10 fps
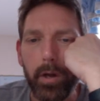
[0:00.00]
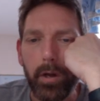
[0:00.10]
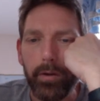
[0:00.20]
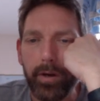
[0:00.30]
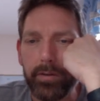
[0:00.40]

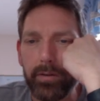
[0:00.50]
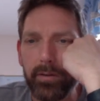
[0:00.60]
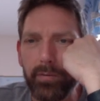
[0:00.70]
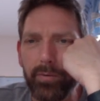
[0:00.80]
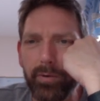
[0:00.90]
you ask
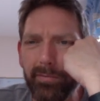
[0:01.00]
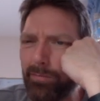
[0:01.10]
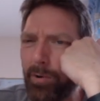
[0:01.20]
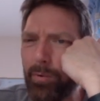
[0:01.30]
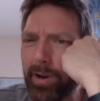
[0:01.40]
yourself, well,
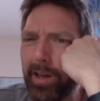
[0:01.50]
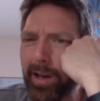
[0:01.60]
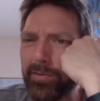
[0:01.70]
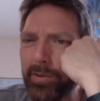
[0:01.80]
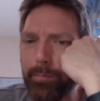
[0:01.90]
what would I
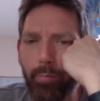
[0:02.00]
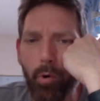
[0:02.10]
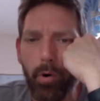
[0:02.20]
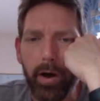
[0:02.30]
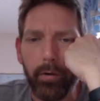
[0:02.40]
actually pour out?